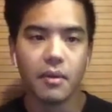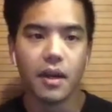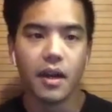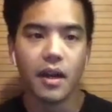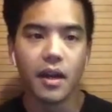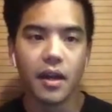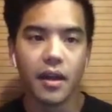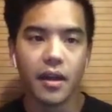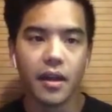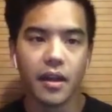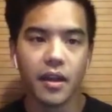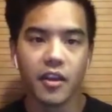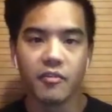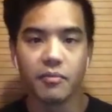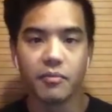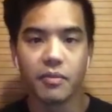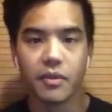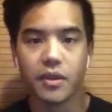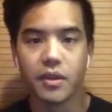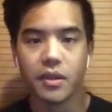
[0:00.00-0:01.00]
i have
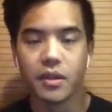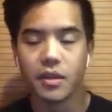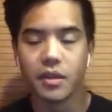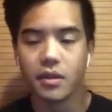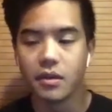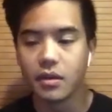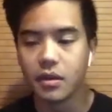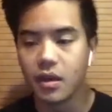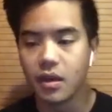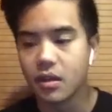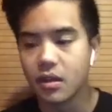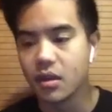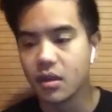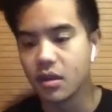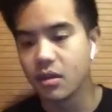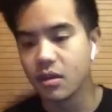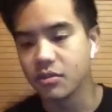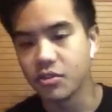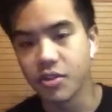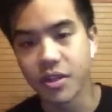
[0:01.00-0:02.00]
been
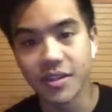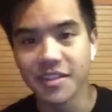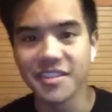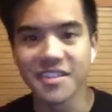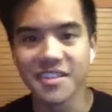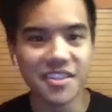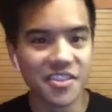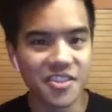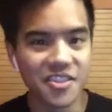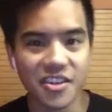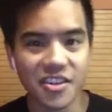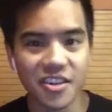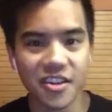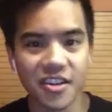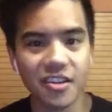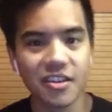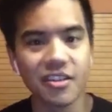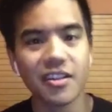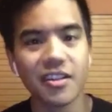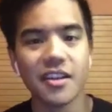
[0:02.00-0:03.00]
uh, trained as an
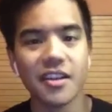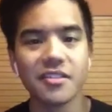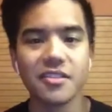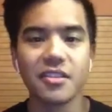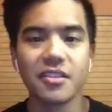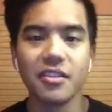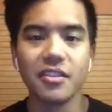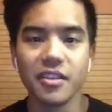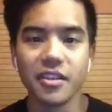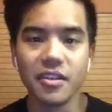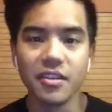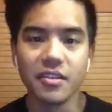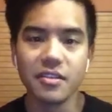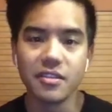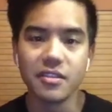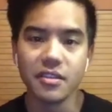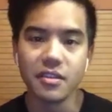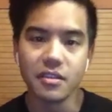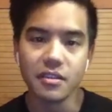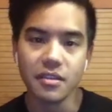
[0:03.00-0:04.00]
engineer classically,
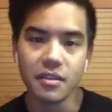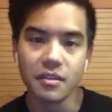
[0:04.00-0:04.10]
did,